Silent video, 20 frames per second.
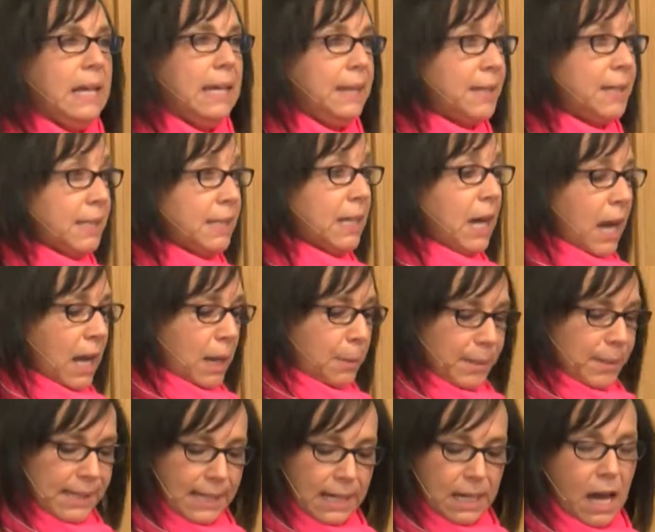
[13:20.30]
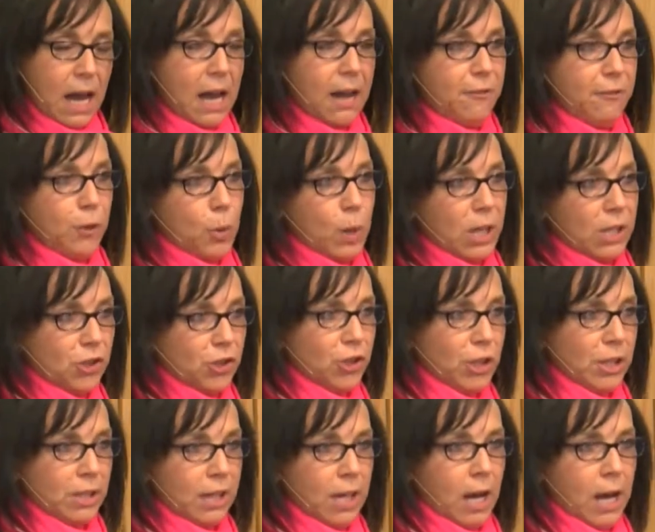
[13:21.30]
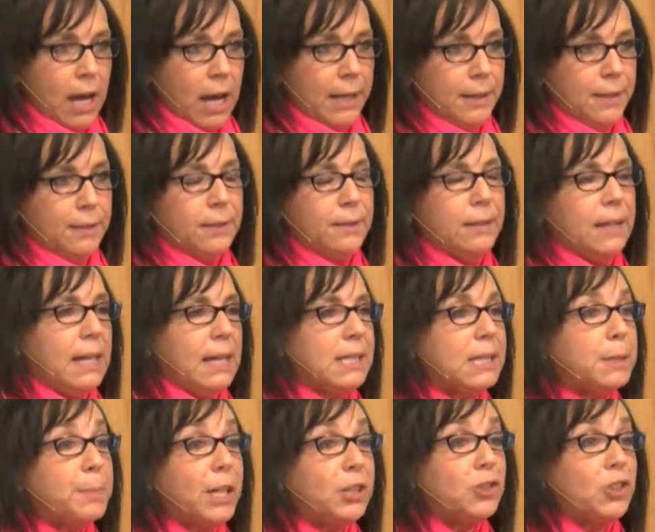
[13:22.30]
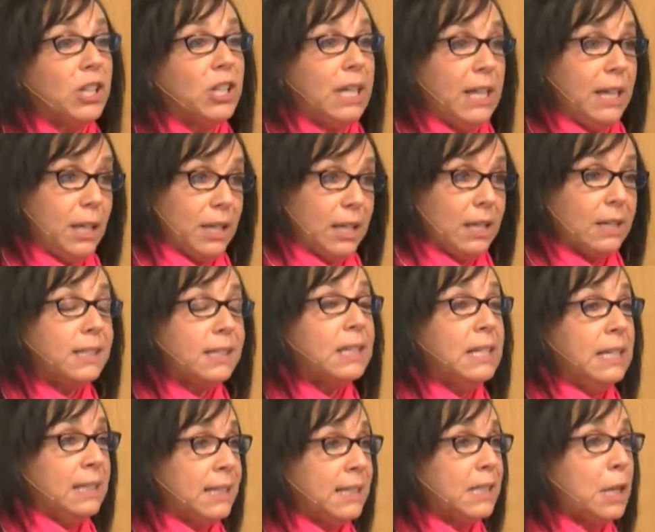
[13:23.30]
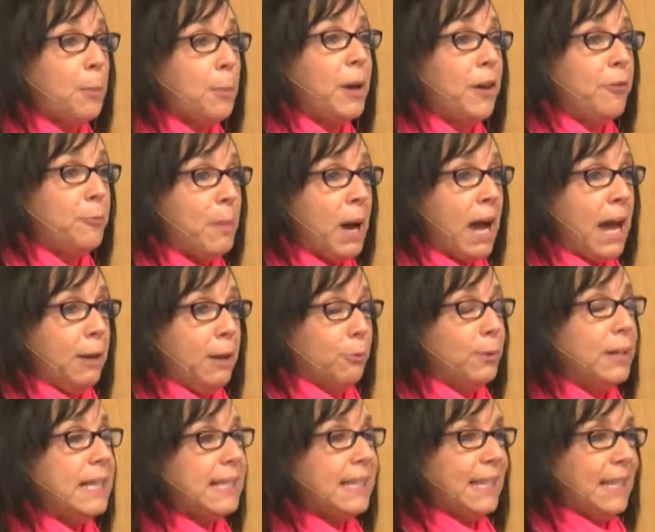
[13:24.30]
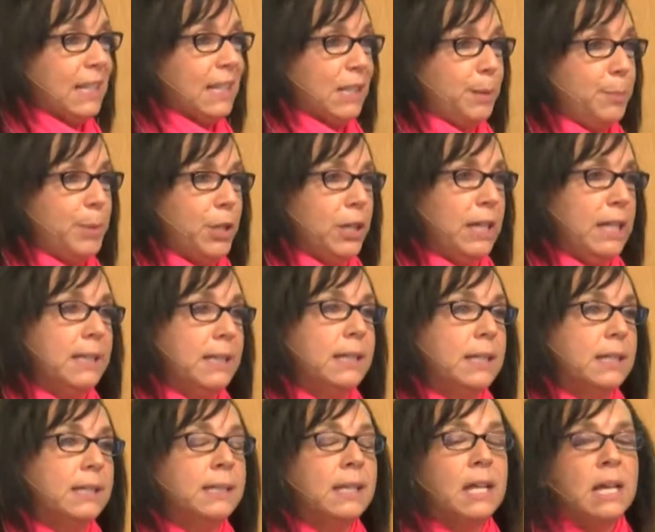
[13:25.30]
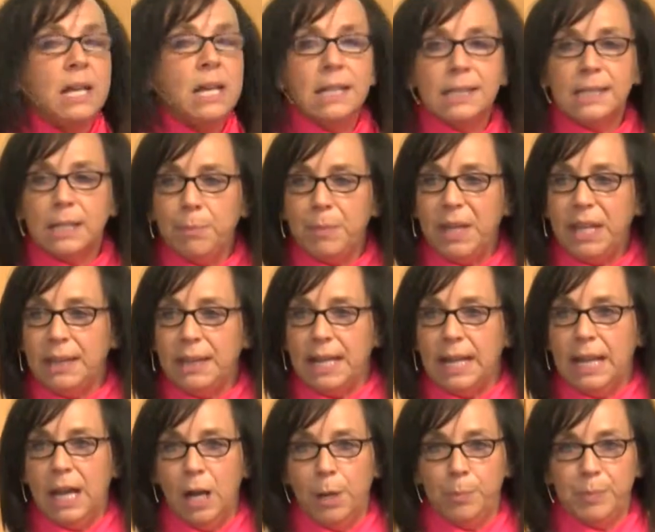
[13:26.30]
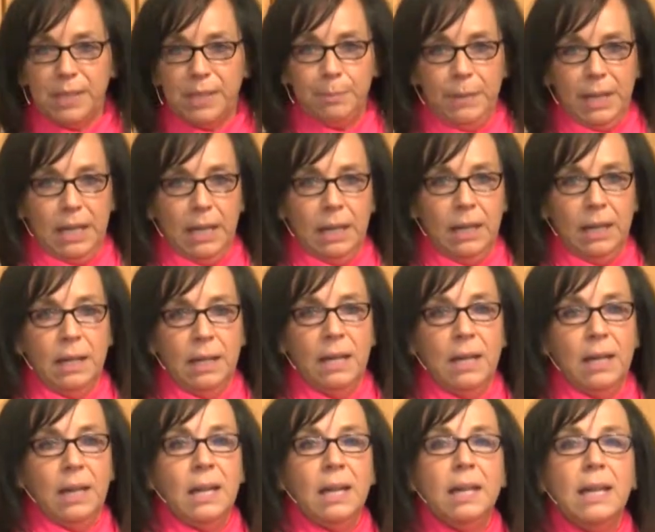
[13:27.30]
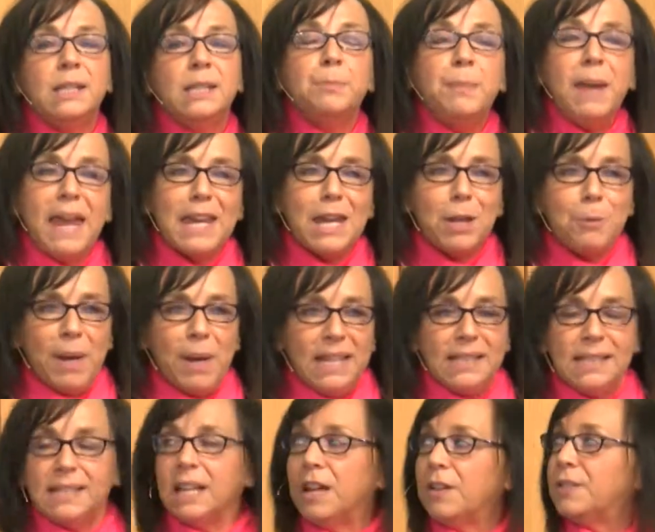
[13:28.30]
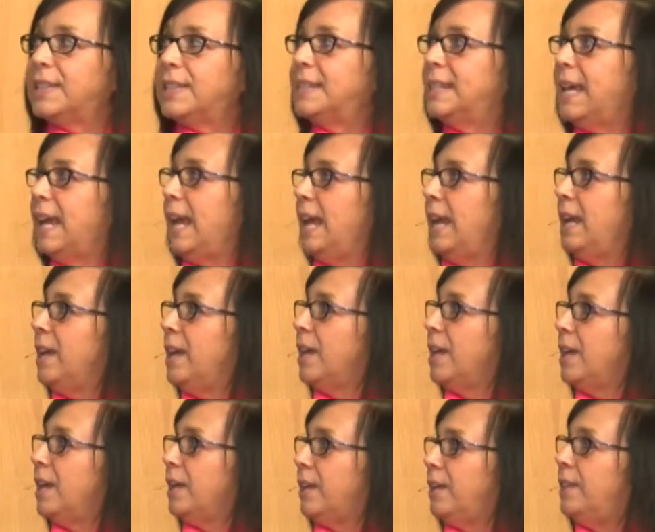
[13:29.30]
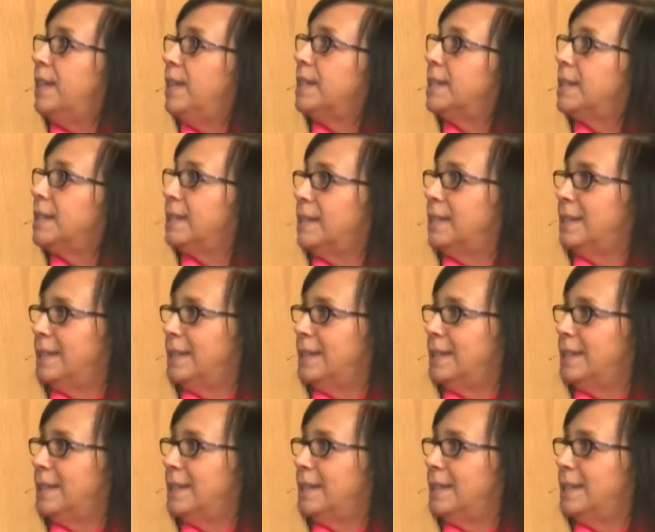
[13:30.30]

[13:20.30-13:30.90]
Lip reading: In the times that I've questioned God, and especially in some of my recent experiences, something that helps me is making myself say this